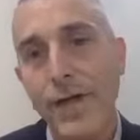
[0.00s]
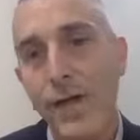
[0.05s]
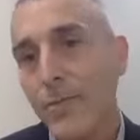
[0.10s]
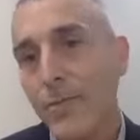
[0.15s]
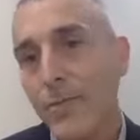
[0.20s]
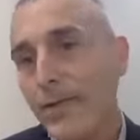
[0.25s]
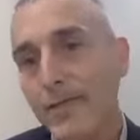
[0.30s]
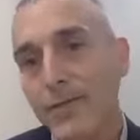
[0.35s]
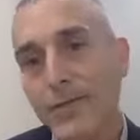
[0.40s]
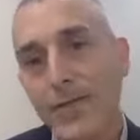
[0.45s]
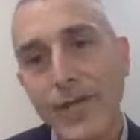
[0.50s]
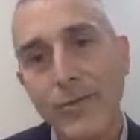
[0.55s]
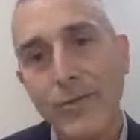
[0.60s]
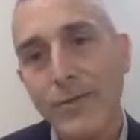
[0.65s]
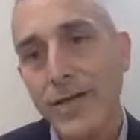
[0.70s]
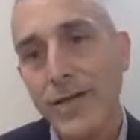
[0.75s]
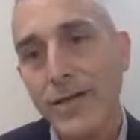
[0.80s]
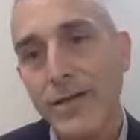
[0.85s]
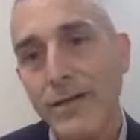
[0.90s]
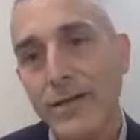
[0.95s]
But at 10
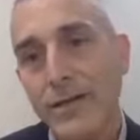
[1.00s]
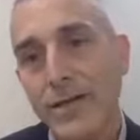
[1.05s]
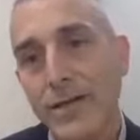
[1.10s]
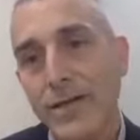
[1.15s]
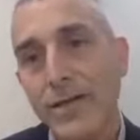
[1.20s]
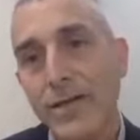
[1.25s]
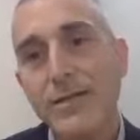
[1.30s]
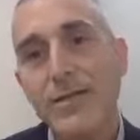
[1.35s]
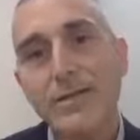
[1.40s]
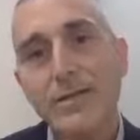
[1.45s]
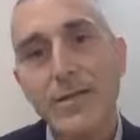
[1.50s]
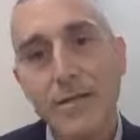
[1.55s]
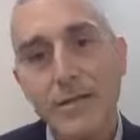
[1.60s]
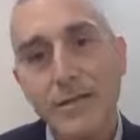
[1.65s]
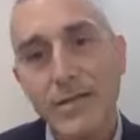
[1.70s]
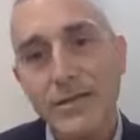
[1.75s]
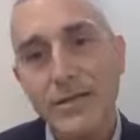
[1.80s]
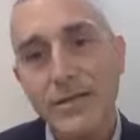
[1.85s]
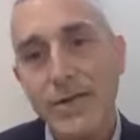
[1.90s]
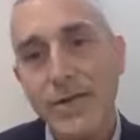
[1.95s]
weeks, some
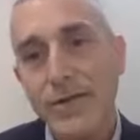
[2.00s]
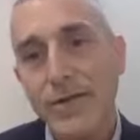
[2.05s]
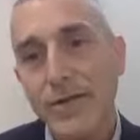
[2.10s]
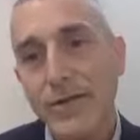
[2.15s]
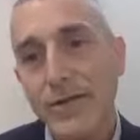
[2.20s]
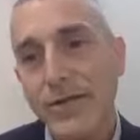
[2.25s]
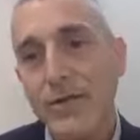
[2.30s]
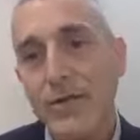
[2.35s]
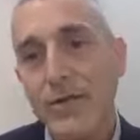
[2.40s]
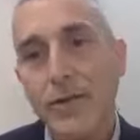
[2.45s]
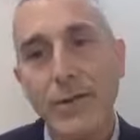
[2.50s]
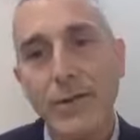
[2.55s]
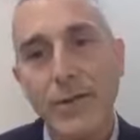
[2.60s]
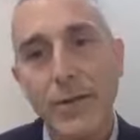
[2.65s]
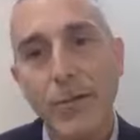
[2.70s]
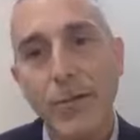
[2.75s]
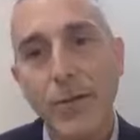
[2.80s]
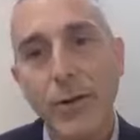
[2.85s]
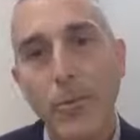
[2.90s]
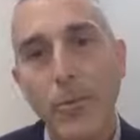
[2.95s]
discomfort is certainly
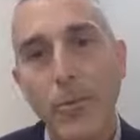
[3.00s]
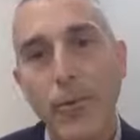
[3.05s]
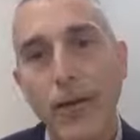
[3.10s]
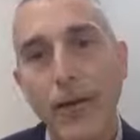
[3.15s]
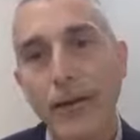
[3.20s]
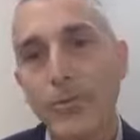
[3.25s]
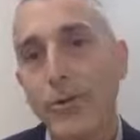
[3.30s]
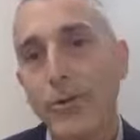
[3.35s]
appropriate,